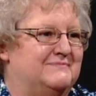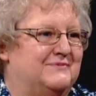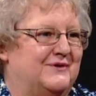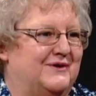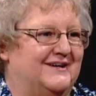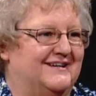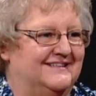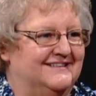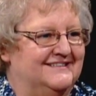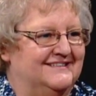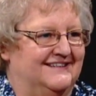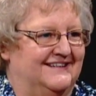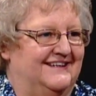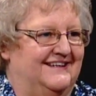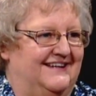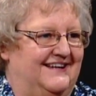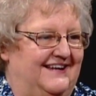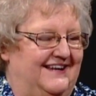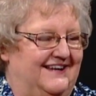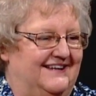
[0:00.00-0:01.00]
or
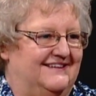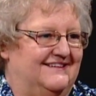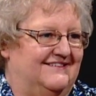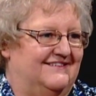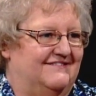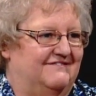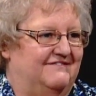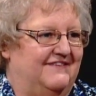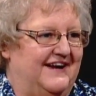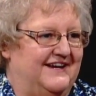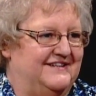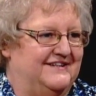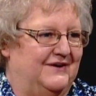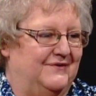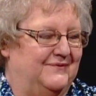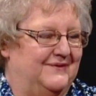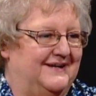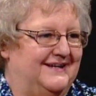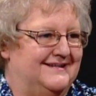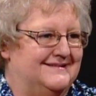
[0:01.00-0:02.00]
find
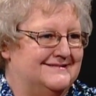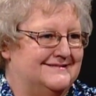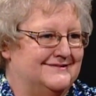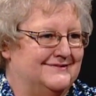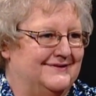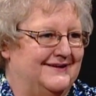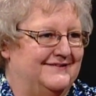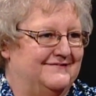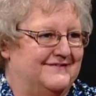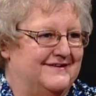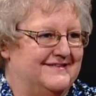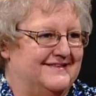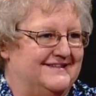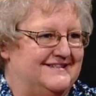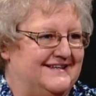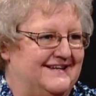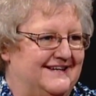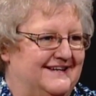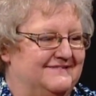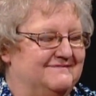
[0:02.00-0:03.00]
out what he's doing for the
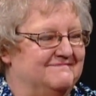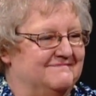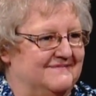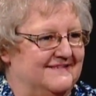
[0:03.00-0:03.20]
day.